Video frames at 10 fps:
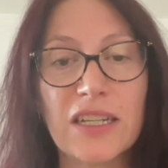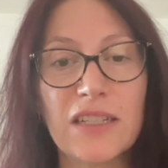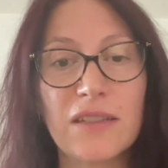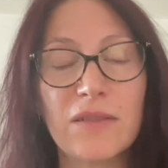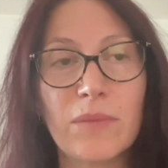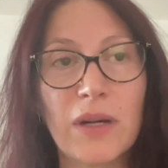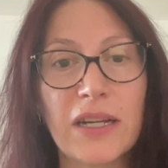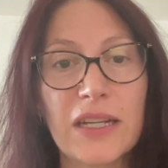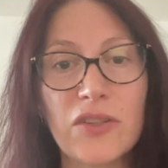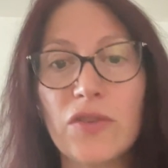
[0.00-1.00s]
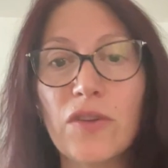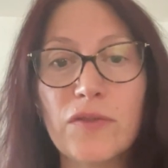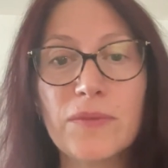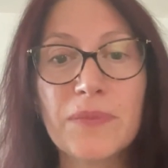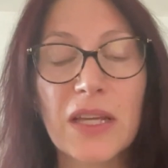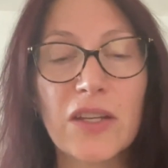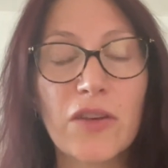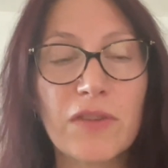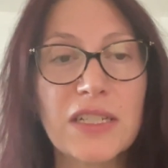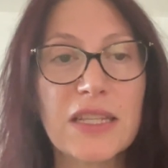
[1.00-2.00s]
in my new novel, In No
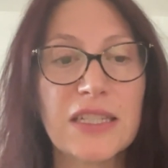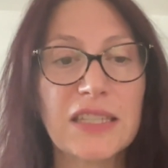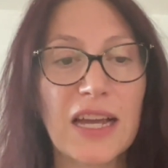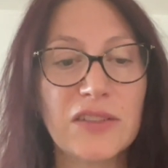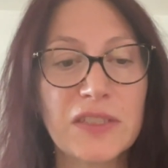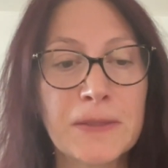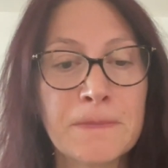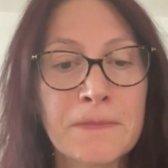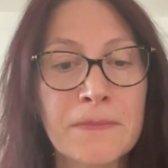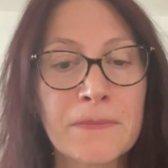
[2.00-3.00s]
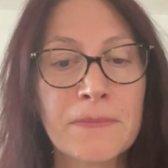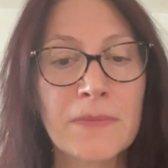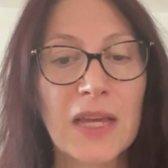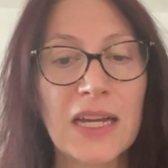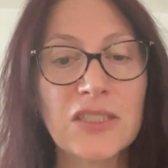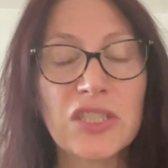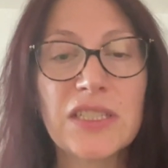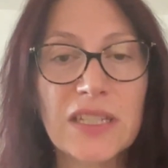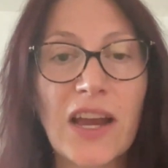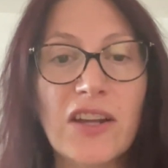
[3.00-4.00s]
Friend to This House. And she
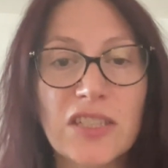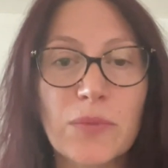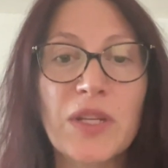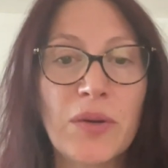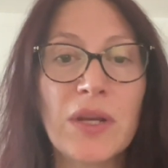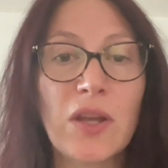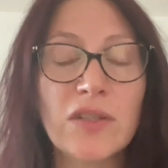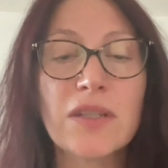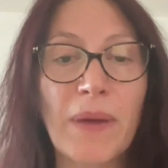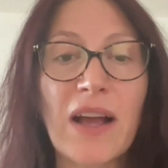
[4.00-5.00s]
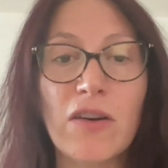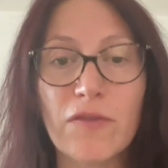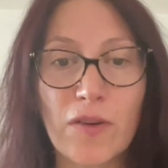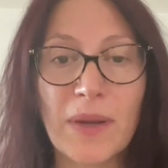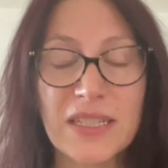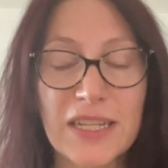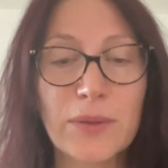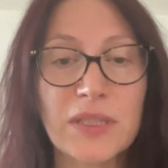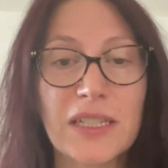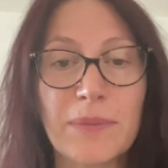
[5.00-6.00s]
is a character that we know a lot about from
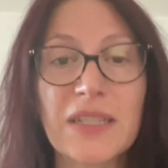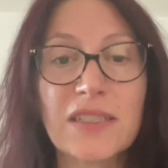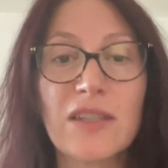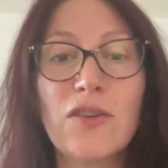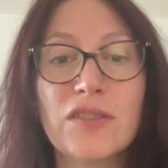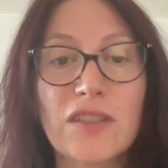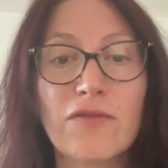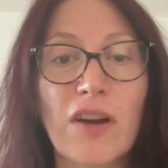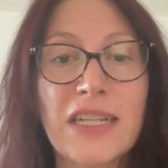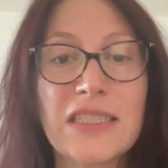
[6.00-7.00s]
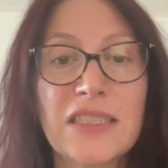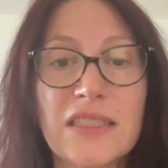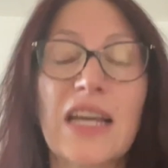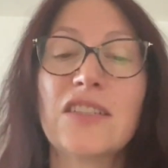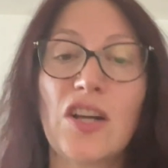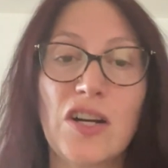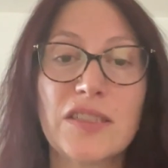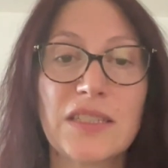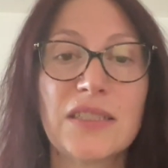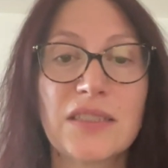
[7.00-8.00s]
antiquity because lots of writers and
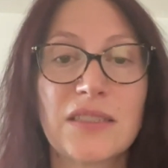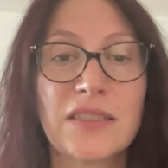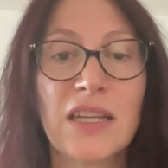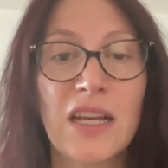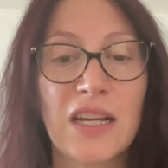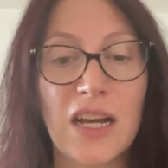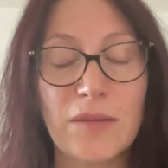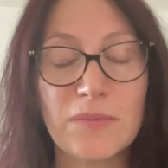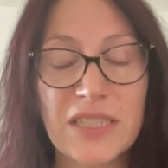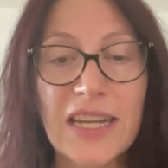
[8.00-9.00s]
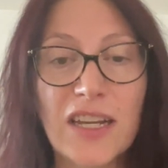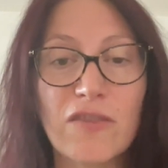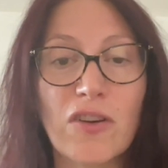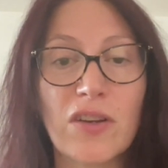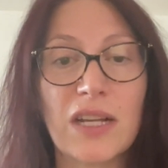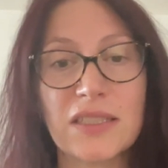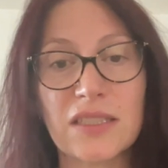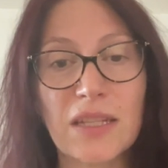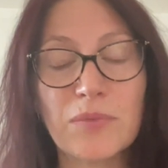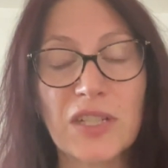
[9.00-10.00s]
artists take her on as a
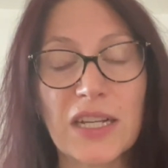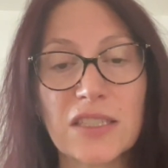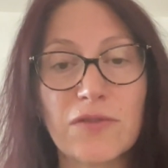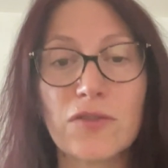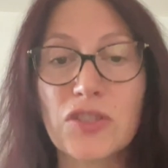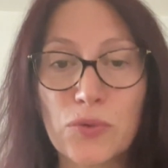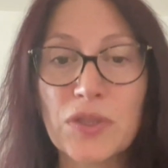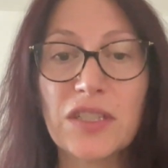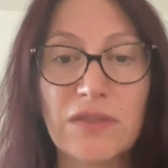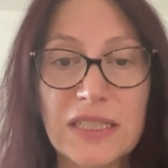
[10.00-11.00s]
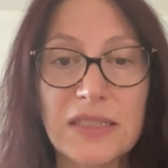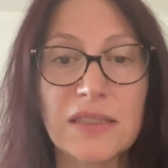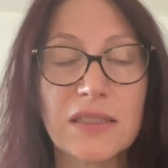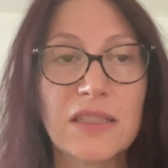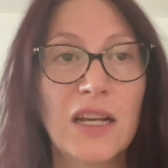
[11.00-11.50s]
subject for assorted reasons.